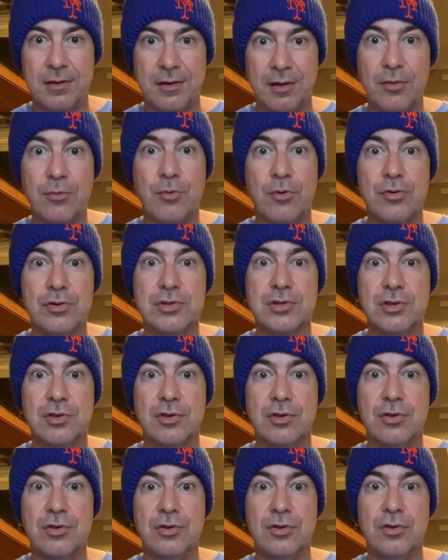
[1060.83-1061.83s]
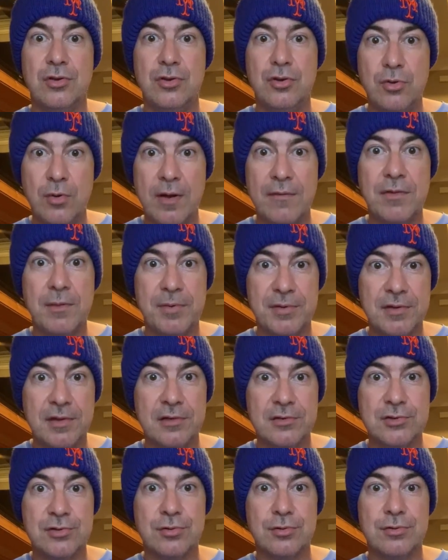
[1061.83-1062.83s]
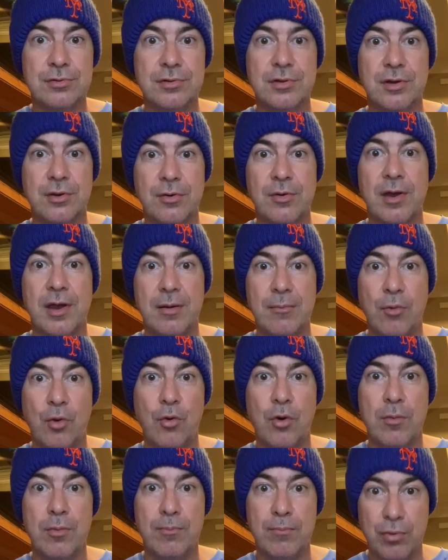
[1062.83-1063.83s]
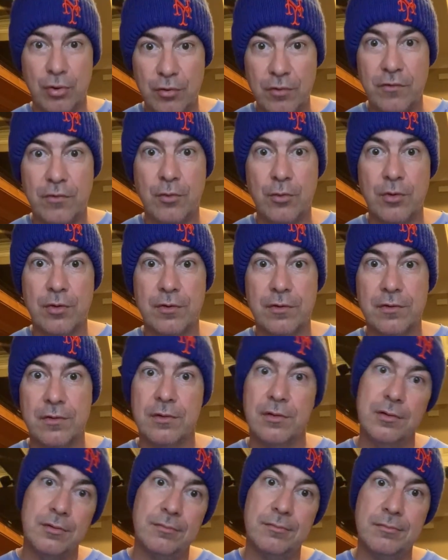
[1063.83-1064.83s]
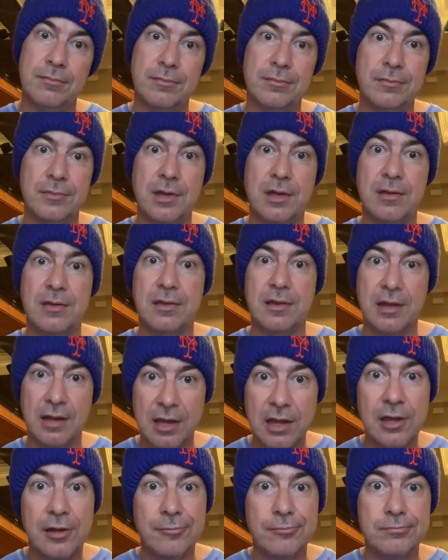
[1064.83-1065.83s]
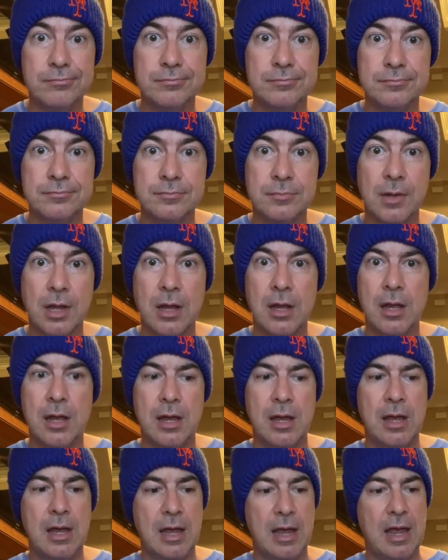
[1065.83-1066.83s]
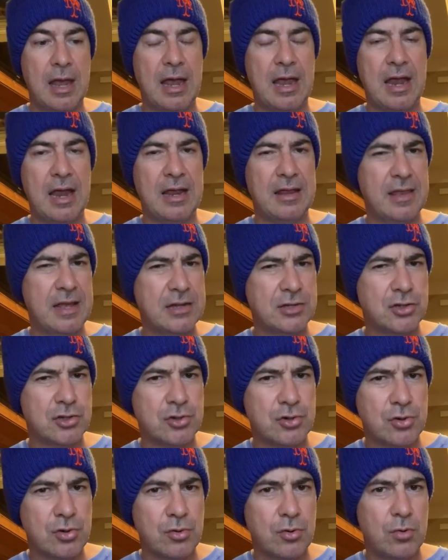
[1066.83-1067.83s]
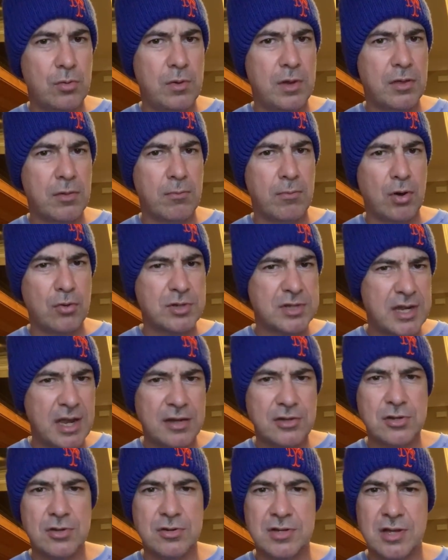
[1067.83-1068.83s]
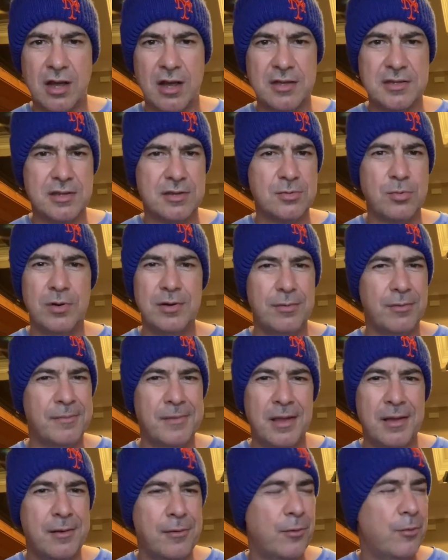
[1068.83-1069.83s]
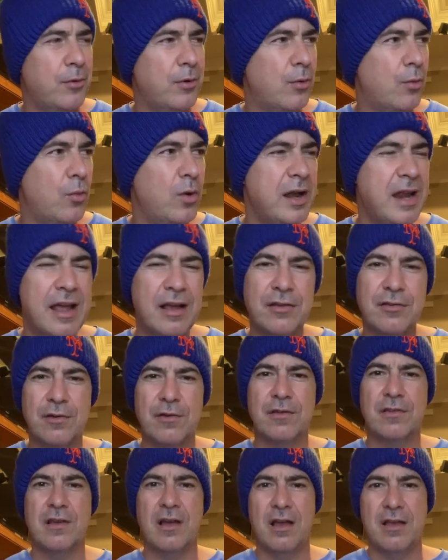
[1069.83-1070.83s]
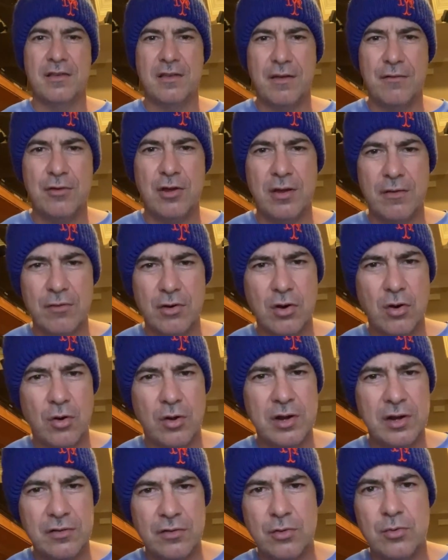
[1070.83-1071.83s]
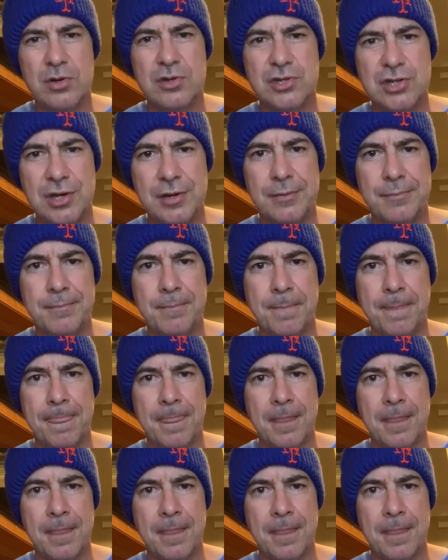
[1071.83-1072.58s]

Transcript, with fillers: In other words, you have the potential to create more pull force than the kid. And that's true with most exercises. What what exercise have you ever gone into a gym